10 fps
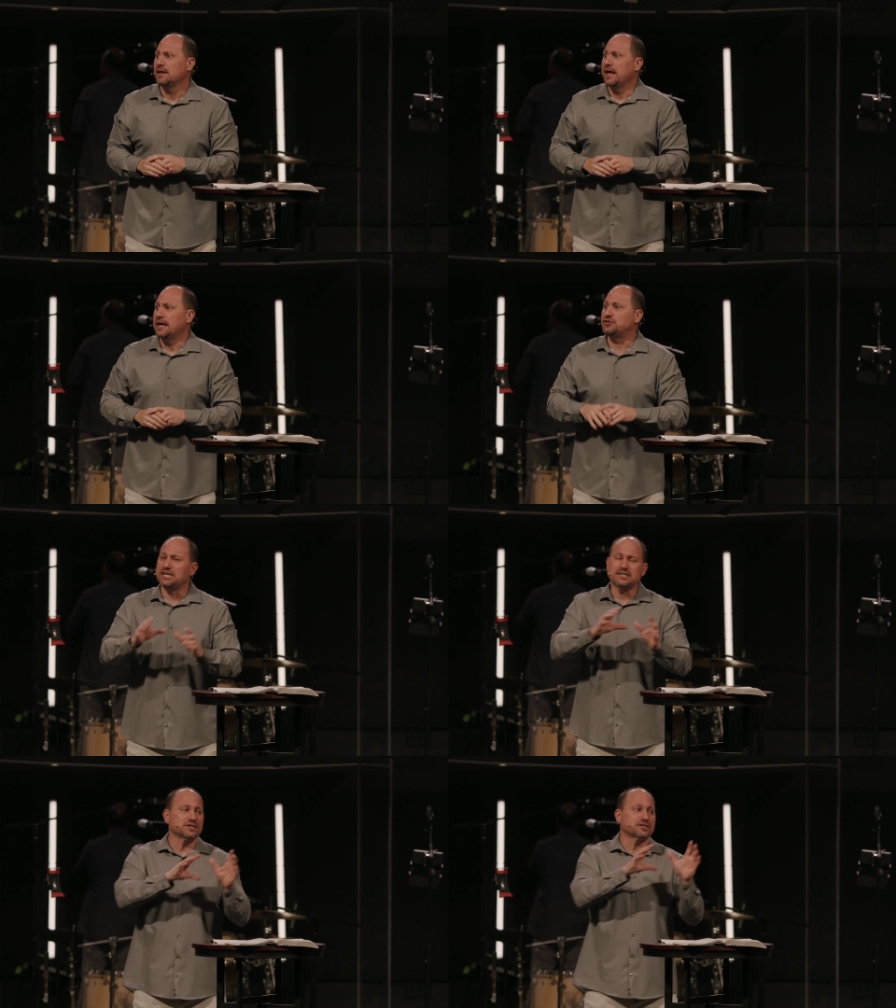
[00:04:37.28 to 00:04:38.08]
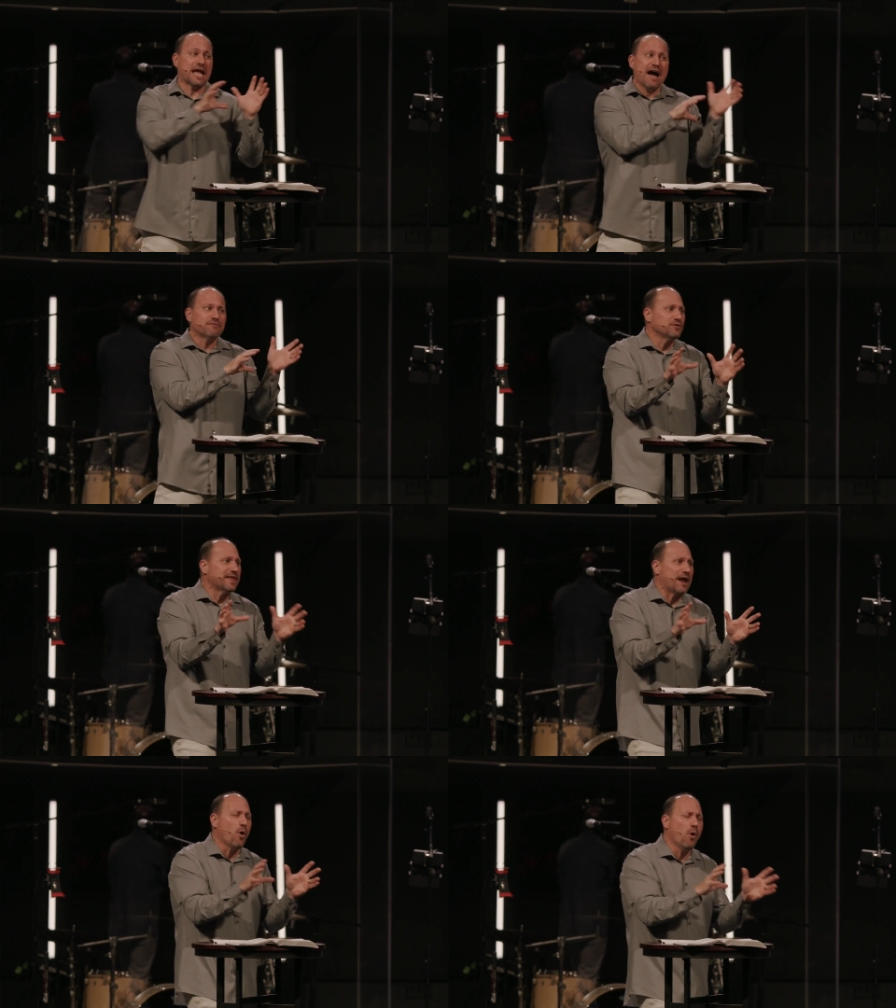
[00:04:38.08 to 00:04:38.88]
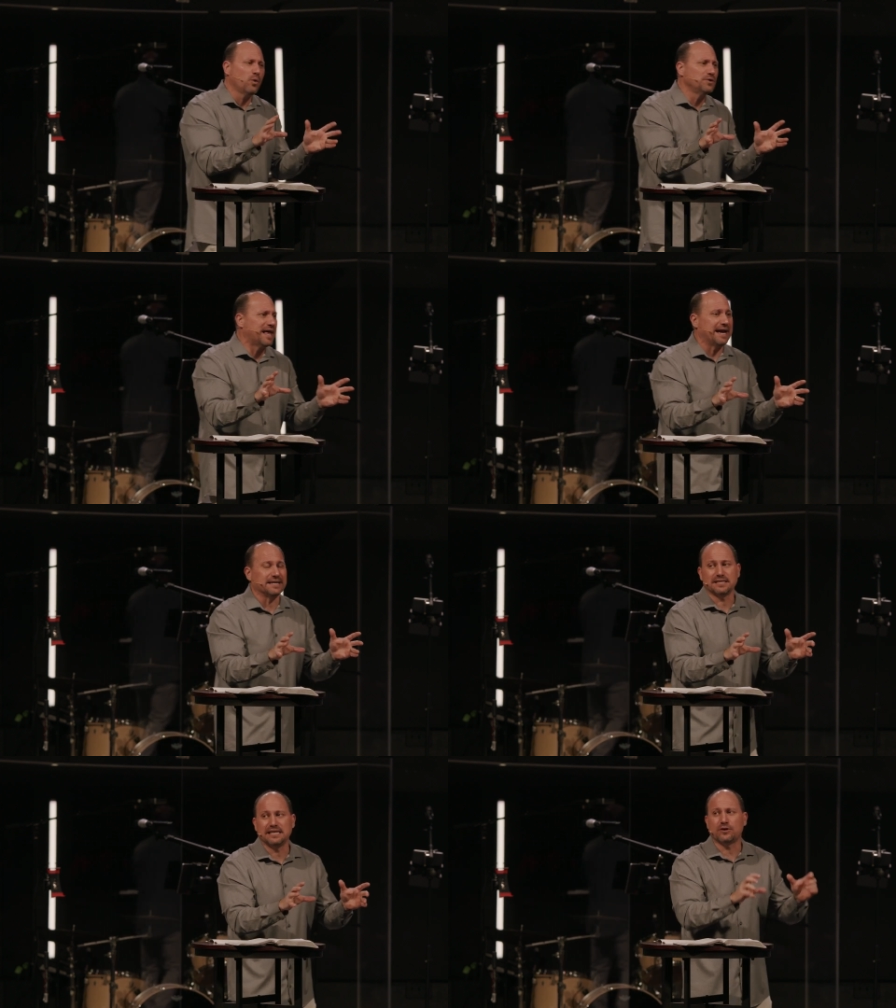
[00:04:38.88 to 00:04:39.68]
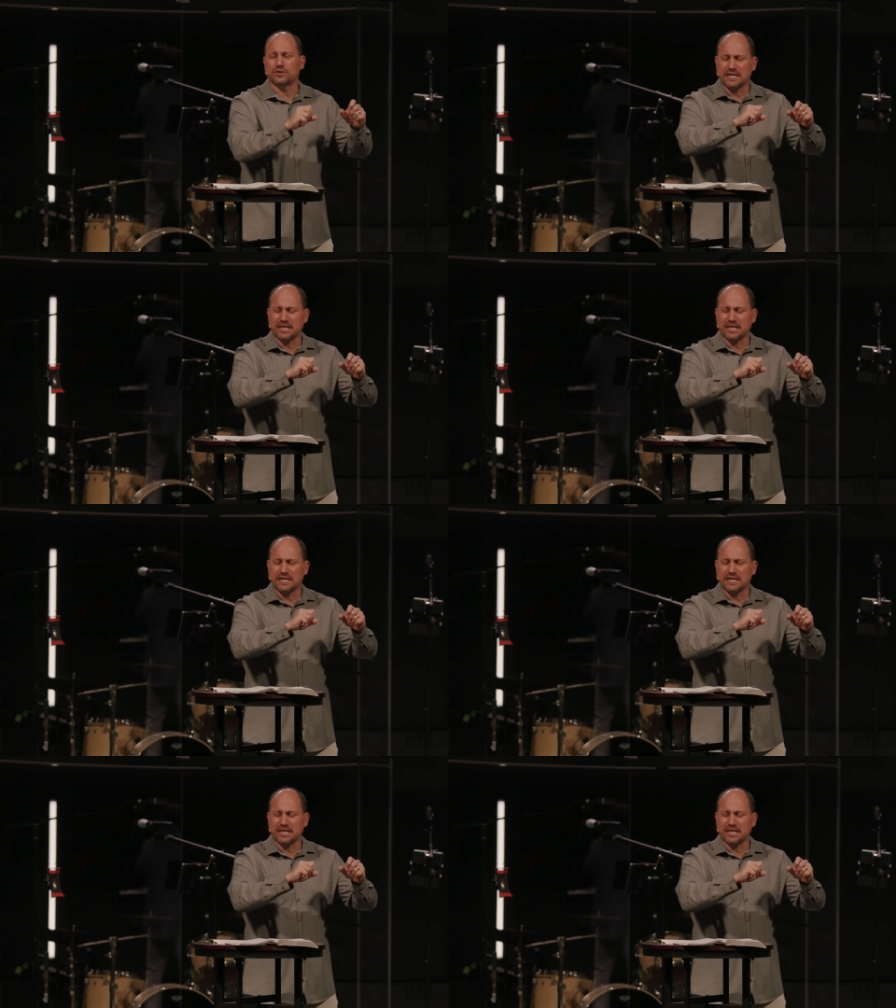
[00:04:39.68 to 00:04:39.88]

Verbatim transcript: And Jesus, after that whole night, he goes